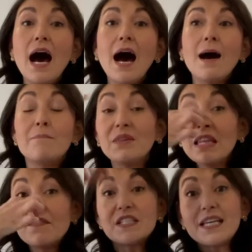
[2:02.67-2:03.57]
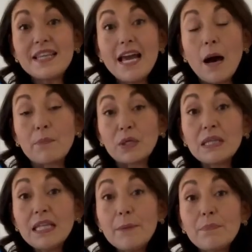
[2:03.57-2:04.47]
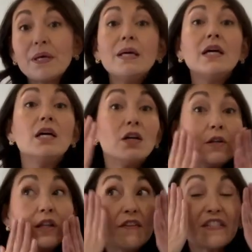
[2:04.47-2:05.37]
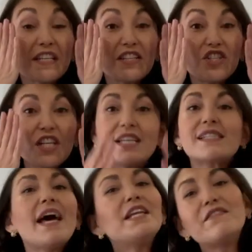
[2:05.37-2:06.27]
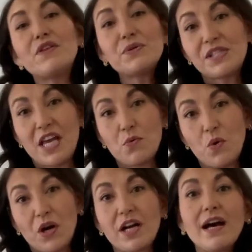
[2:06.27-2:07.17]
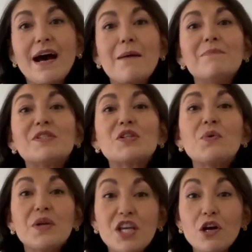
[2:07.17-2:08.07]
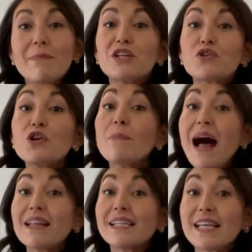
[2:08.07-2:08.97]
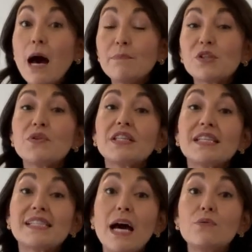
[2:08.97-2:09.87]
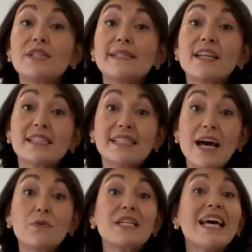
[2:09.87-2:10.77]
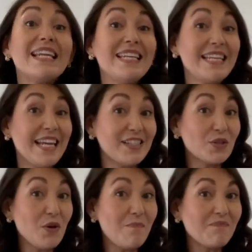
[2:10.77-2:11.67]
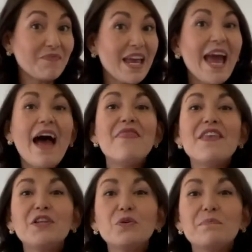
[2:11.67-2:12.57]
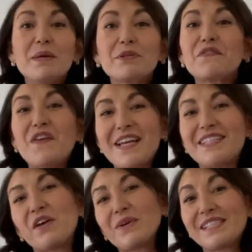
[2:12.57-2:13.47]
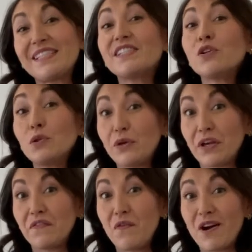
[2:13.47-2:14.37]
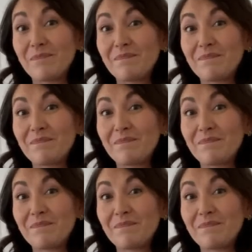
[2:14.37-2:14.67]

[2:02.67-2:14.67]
um, lifting the upper lip, lifting the cheeks. Any of those can work. Um, so here, make sure your palate is up so that the sound does not sound nasal, and then you'll be able to find that resonance you're looking for.